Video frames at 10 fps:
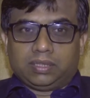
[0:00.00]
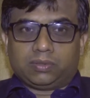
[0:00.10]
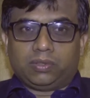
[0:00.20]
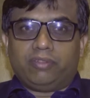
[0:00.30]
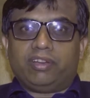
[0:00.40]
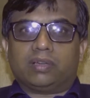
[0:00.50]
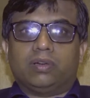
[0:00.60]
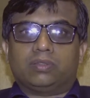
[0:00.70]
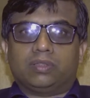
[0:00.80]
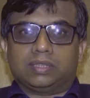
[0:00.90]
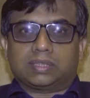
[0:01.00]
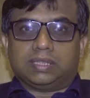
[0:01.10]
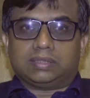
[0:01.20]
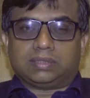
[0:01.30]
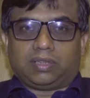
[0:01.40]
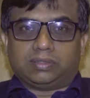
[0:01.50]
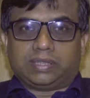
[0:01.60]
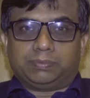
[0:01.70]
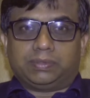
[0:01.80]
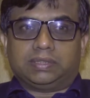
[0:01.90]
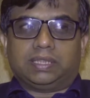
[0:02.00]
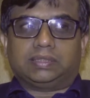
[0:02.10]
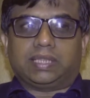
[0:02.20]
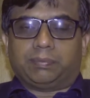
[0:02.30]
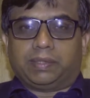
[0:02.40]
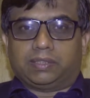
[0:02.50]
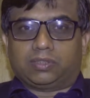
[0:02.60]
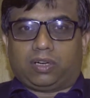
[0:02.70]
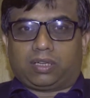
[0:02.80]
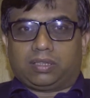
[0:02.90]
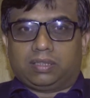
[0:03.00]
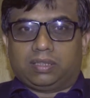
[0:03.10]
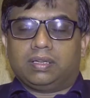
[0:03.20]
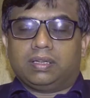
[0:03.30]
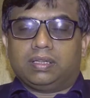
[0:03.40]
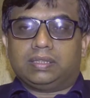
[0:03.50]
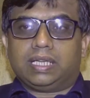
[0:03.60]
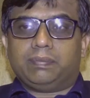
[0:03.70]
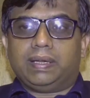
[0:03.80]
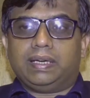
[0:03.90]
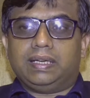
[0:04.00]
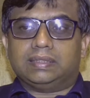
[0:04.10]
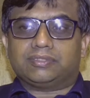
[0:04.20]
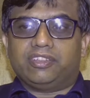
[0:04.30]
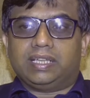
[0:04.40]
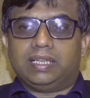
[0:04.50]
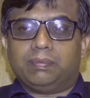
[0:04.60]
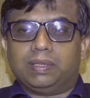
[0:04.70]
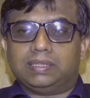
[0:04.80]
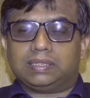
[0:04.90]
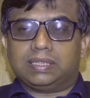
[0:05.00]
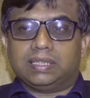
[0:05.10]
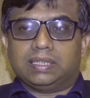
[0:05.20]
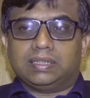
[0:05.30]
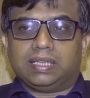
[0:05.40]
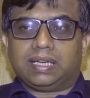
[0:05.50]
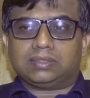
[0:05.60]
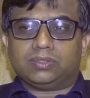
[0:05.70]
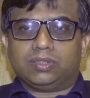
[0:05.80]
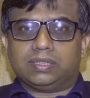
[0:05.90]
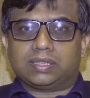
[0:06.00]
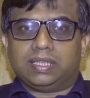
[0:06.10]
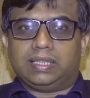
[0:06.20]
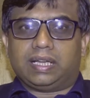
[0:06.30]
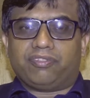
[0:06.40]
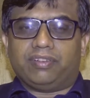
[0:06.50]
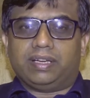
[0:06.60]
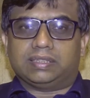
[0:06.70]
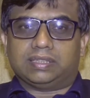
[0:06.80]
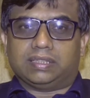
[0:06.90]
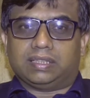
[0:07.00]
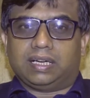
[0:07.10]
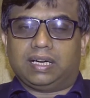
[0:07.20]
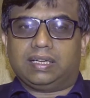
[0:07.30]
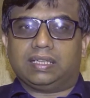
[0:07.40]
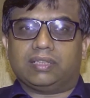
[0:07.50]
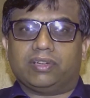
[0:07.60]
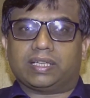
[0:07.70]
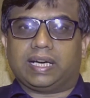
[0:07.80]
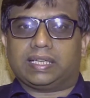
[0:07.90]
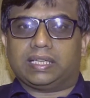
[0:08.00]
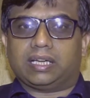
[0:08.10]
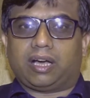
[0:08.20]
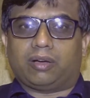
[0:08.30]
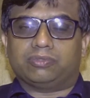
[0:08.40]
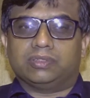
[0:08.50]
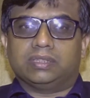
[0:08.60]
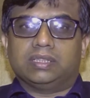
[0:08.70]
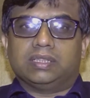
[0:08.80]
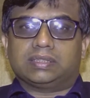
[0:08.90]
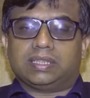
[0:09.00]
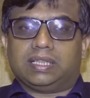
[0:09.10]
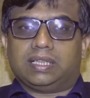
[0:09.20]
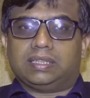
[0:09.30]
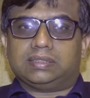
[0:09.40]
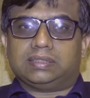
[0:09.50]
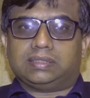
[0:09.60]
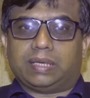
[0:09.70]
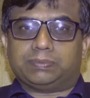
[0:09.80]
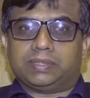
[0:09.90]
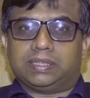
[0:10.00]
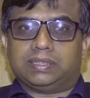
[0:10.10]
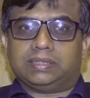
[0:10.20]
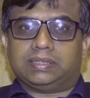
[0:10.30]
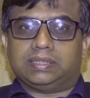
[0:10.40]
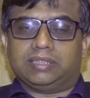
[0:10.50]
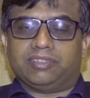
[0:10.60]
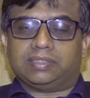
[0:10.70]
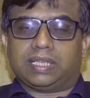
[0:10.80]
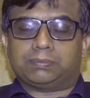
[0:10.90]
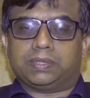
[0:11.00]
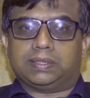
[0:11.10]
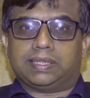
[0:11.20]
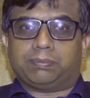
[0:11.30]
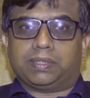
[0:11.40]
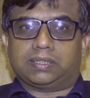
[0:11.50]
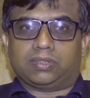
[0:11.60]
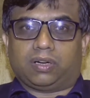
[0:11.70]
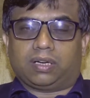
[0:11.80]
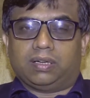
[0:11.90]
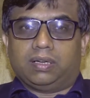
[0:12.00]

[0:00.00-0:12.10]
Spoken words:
Today we are going to discuss on sepsis and septic shock. There are many variables. There is no discrete definition. Earlier there were criteria of SARS, sepsis, severe sepsis, septic shock.